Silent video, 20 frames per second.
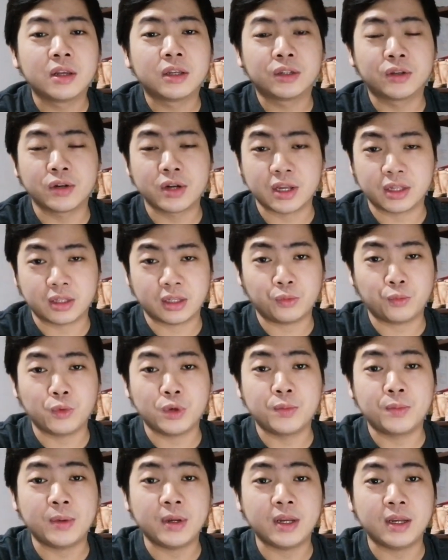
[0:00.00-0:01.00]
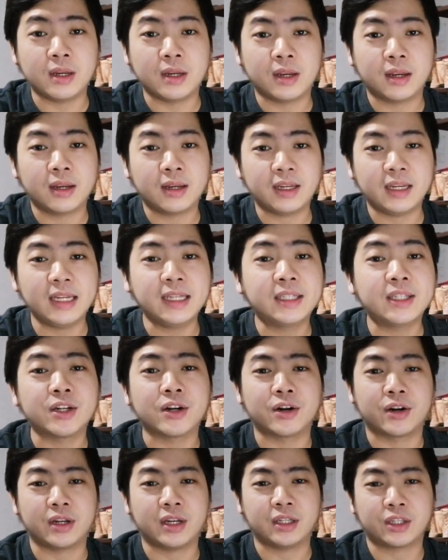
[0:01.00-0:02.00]
that it would be
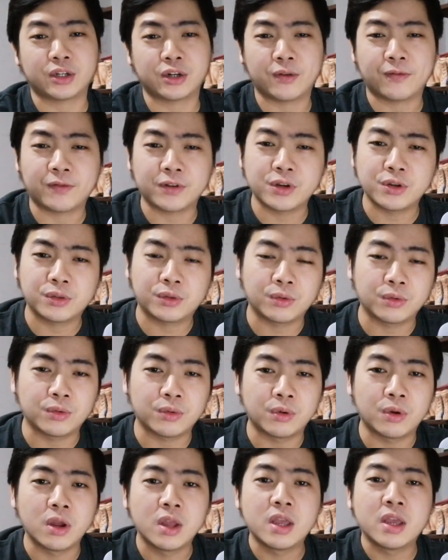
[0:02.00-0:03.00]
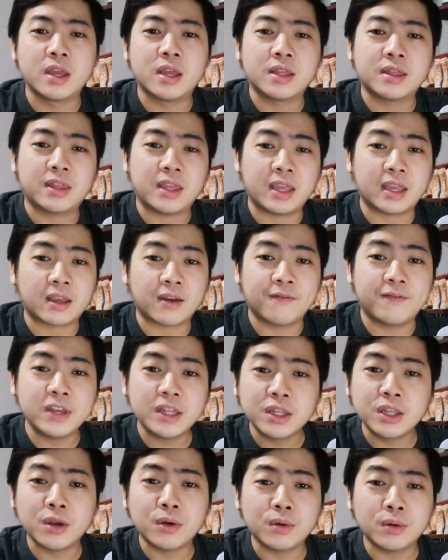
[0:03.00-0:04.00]
easier for you to take a
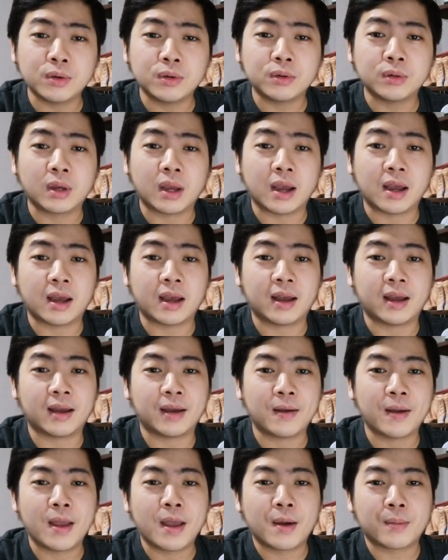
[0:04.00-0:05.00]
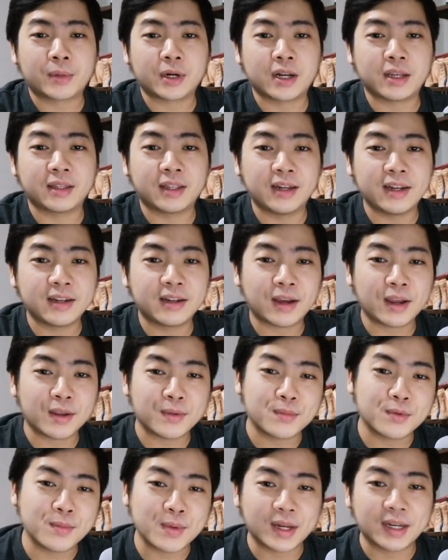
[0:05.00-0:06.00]
video nga para dili na kayo
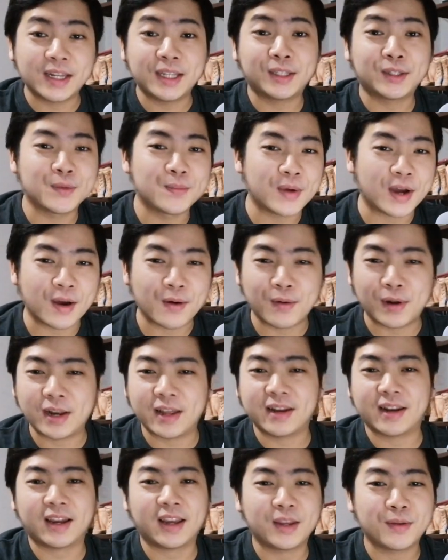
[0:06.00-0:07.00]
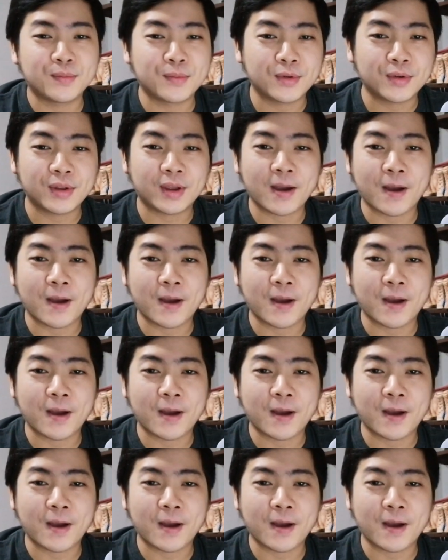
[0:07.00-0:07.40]
mo maglisod ba, wala na kayo mo